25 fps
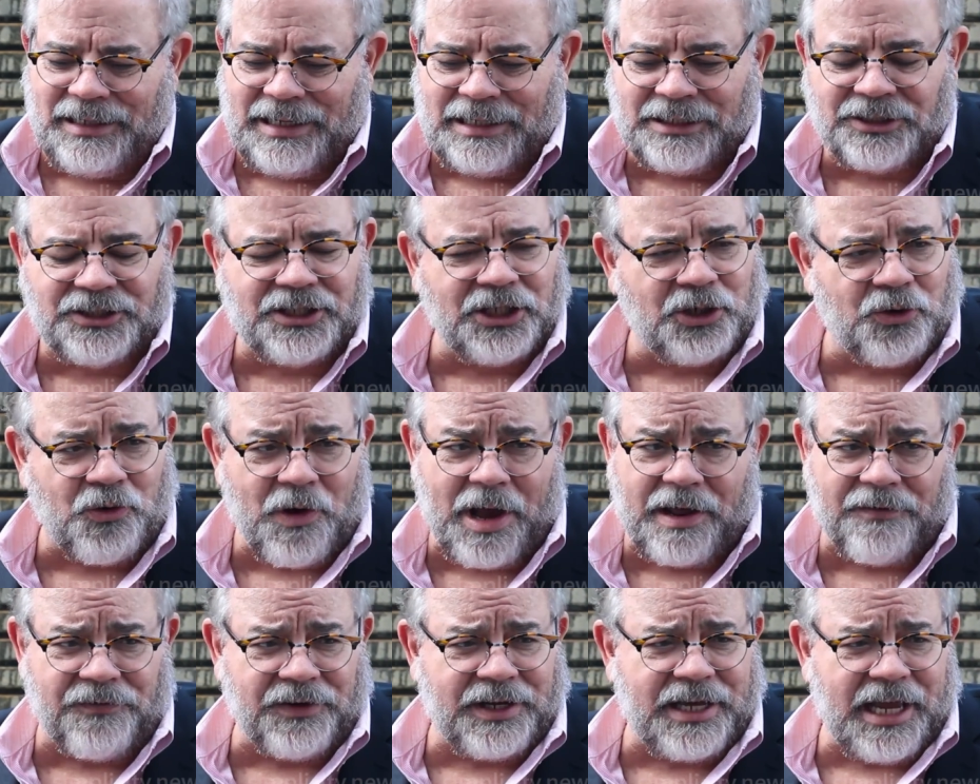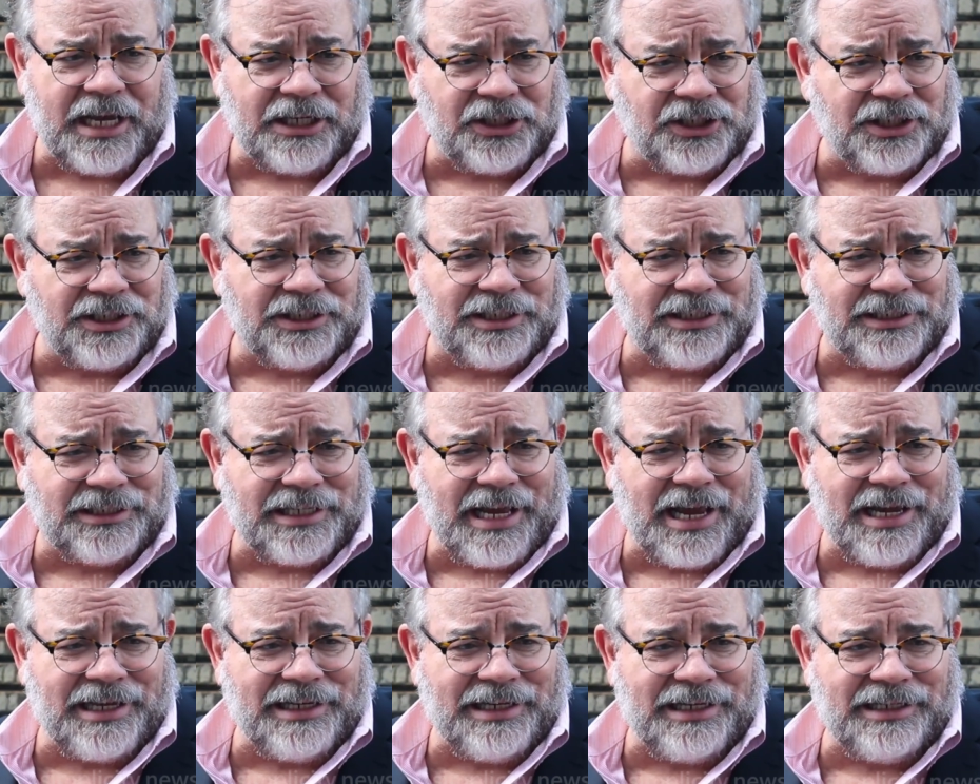instant gratification
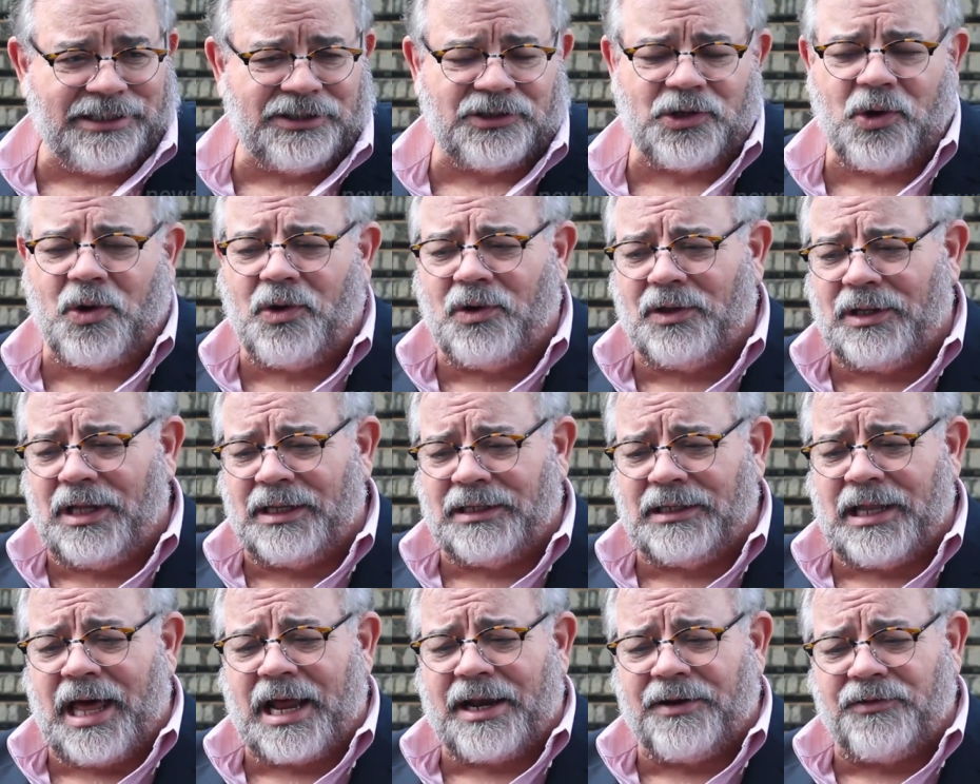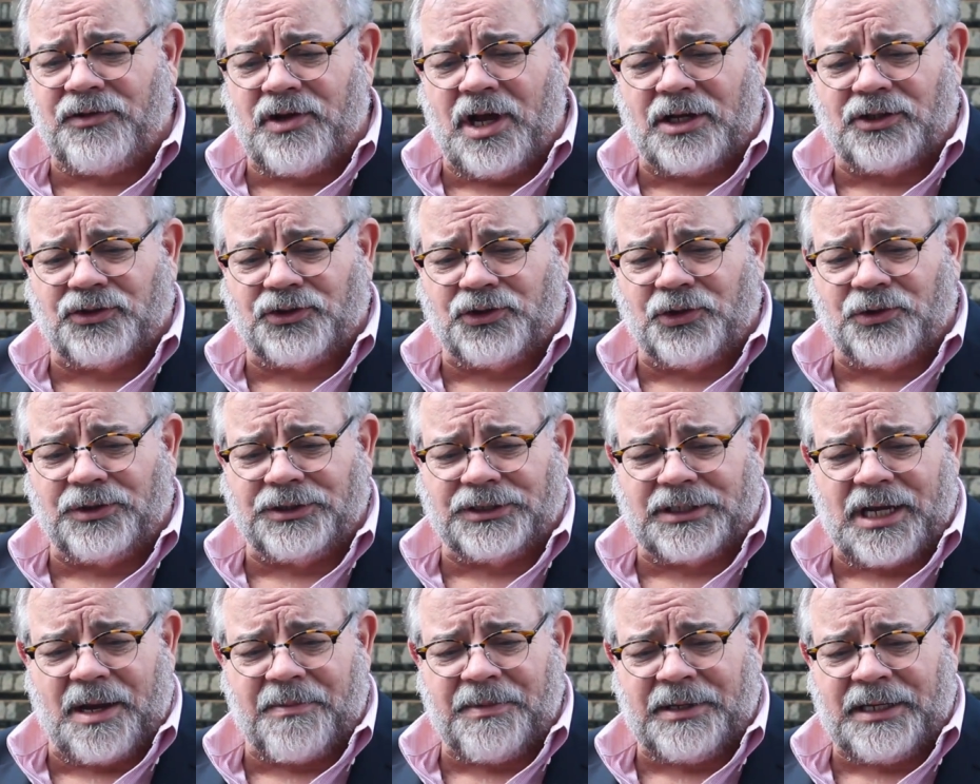society, so a lot of young
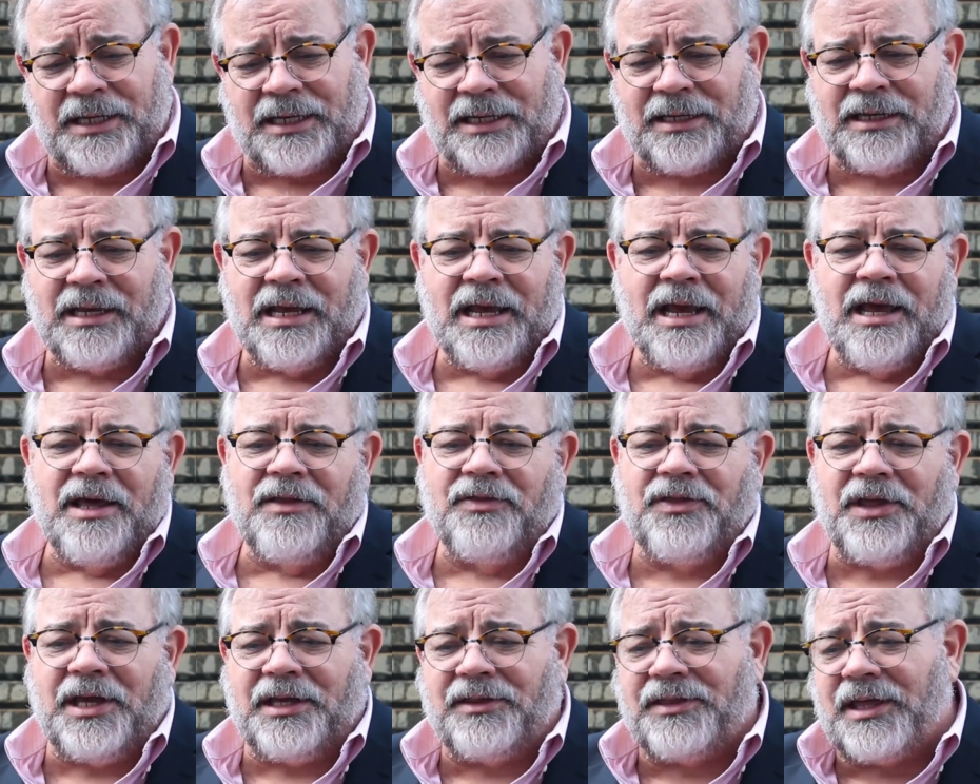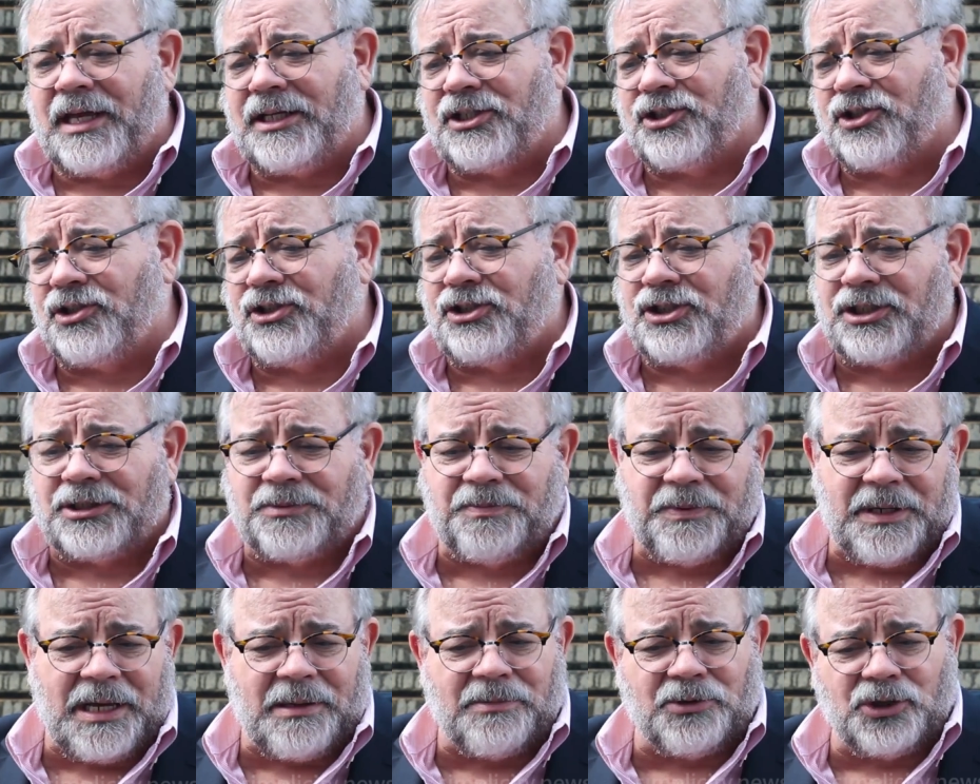students coming in think they should
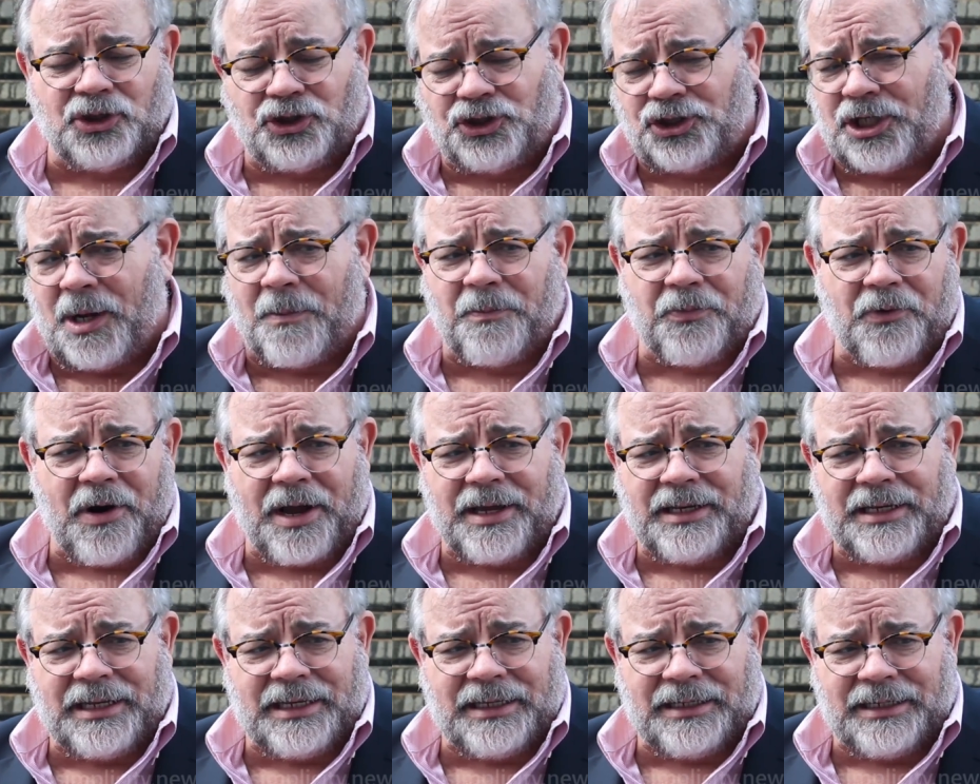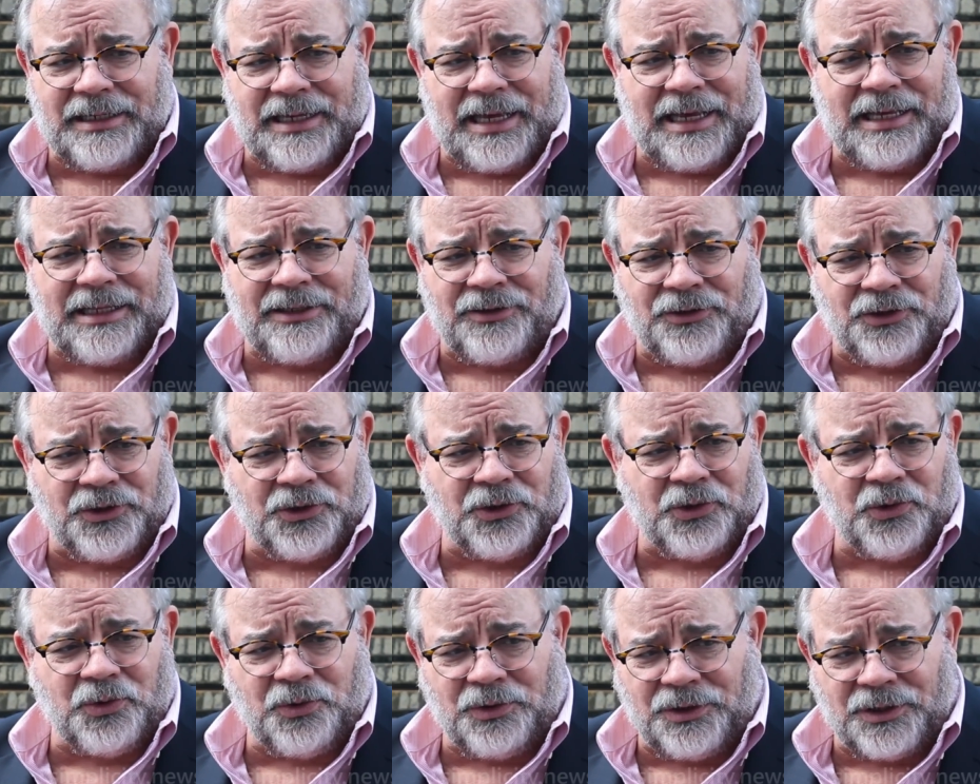just be able to jump right in and
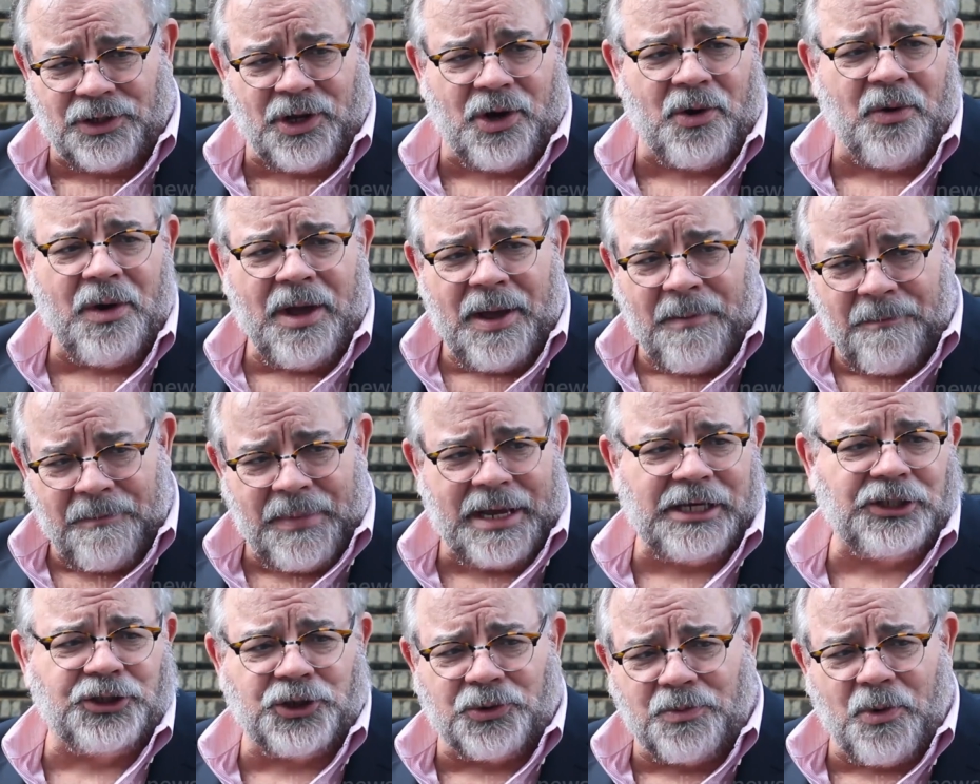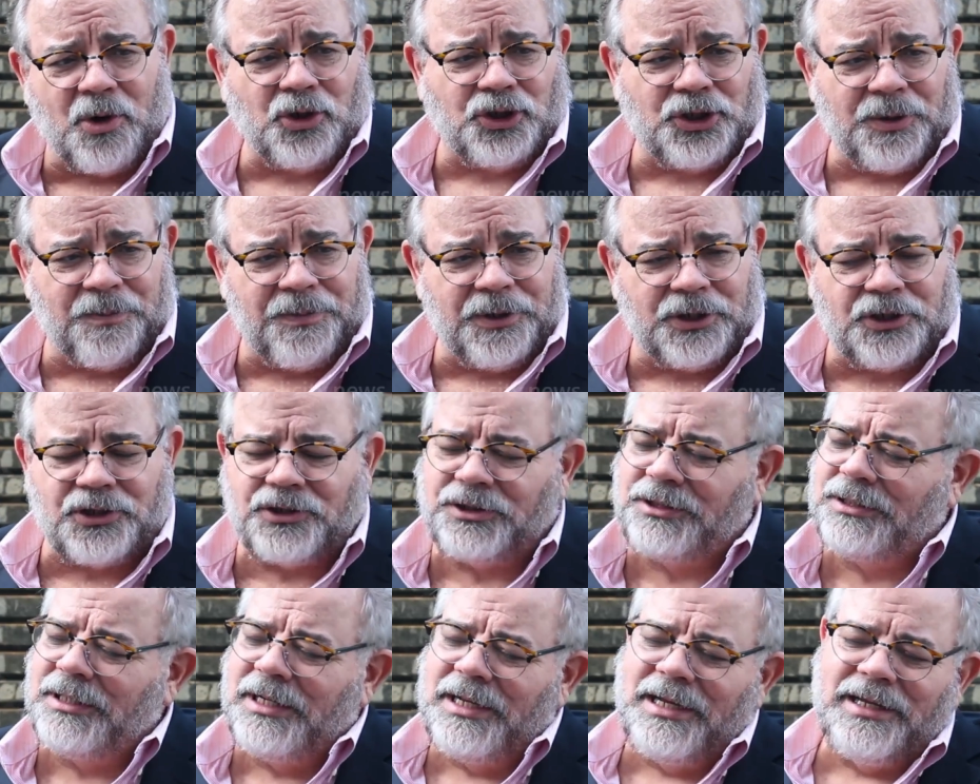do, major motion
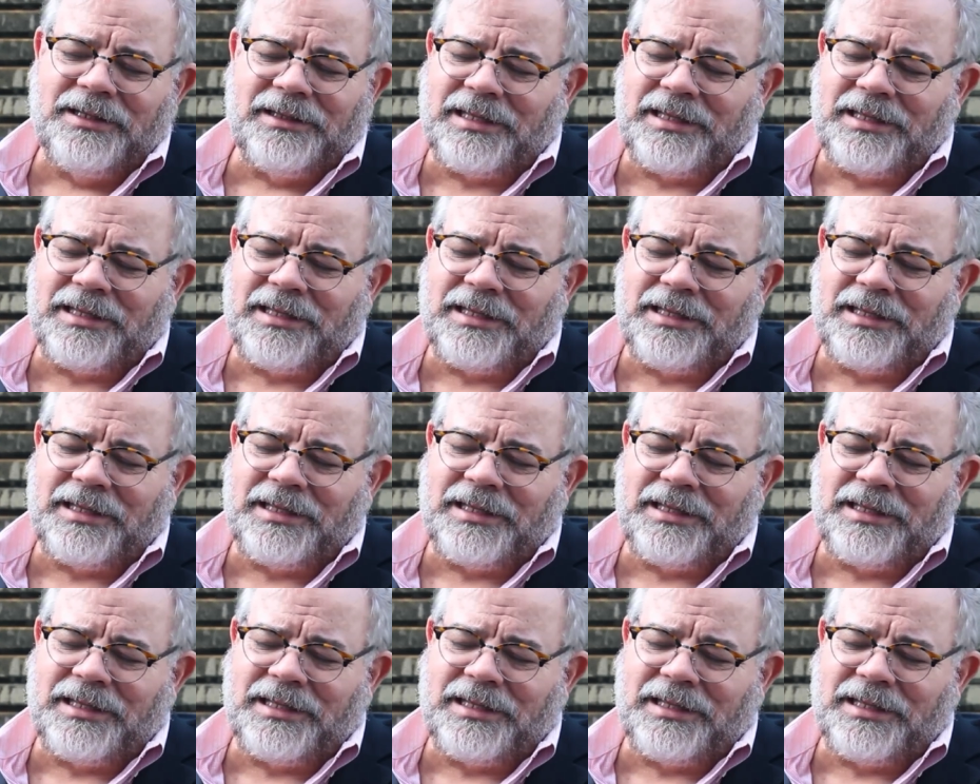pictures.